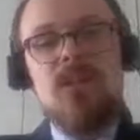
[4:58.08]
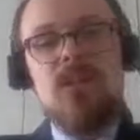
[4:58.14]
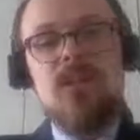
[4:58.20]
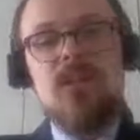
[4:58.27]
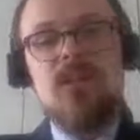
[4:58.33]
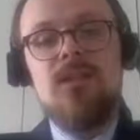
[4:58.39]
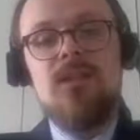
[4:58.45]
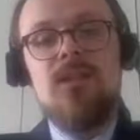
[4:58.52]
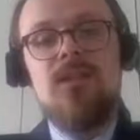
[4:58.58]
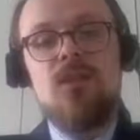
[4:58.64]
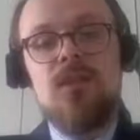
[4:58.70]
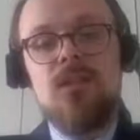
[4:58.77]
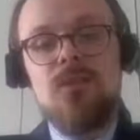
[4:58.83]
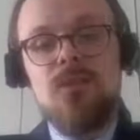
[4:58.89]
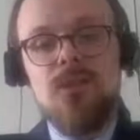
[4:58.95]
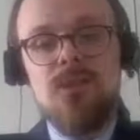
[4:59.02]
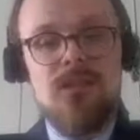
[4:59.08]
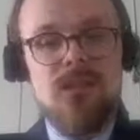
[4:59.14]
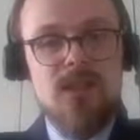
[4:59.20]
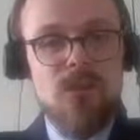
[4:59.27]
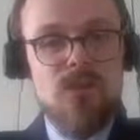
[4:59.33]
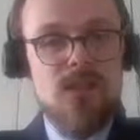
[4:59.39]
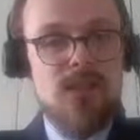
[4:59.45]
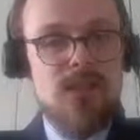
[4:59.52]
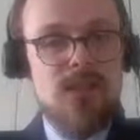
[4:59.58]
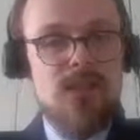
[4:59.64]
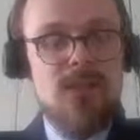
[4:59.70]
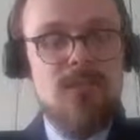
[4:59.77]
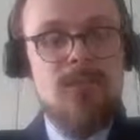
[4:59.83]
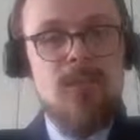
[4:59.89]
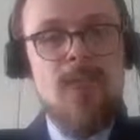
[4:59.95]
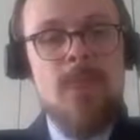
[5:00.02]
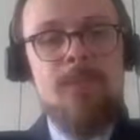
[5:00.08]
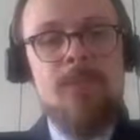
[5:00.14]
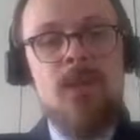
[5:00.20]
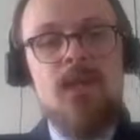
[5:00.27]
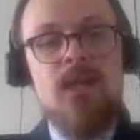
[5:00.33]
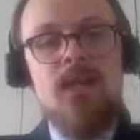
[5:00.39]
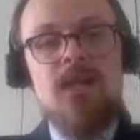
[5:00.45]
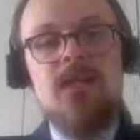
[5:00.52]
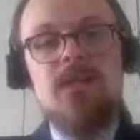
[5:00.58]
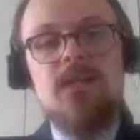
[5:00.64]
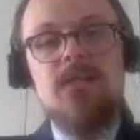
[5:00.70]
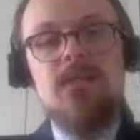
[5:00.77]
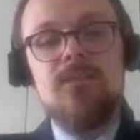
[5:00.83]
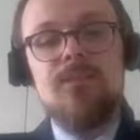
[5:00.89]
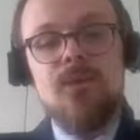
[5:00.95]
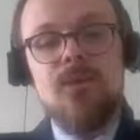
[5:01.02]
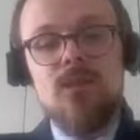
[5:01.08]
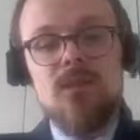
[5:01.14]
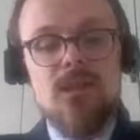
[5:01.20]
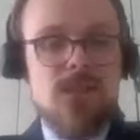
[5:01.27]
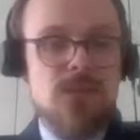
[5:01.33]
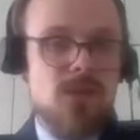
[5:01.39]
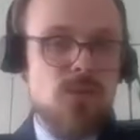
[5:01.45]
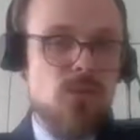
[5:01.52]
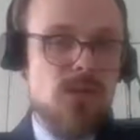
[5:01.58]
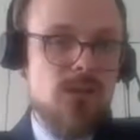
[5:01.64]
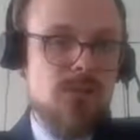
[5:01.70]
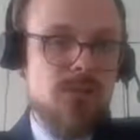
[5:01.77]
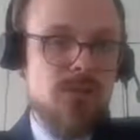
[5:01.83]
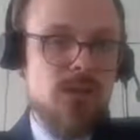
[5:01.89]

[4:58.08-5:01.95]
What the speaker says: literature out there. And projects will